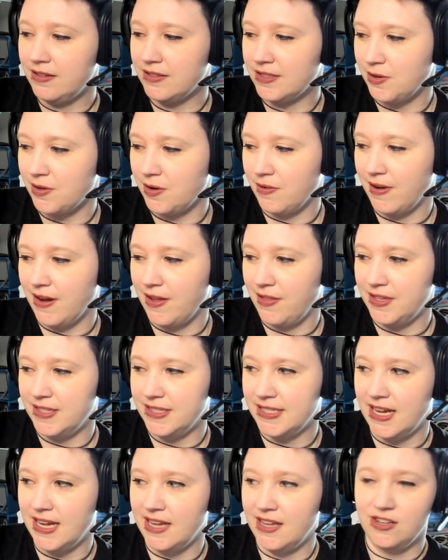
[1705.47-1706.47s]
So around
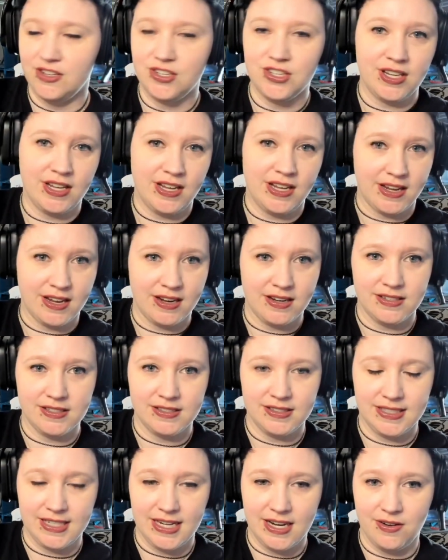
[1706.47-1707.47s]
this edge and
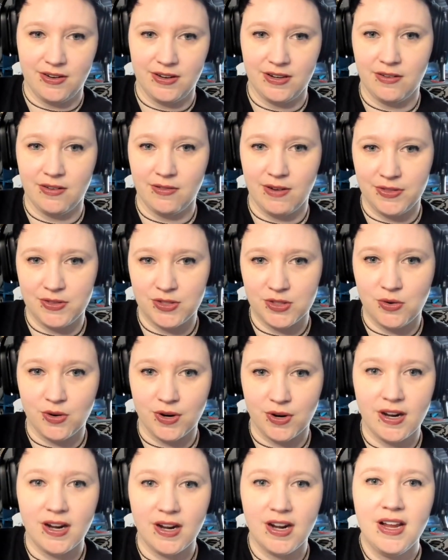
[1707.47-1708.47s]
down and around this
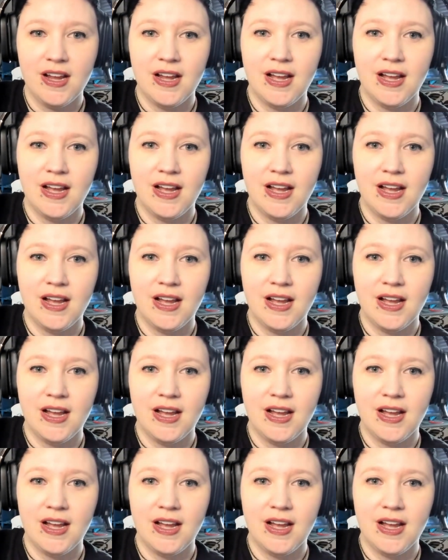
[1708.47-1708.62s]
corner.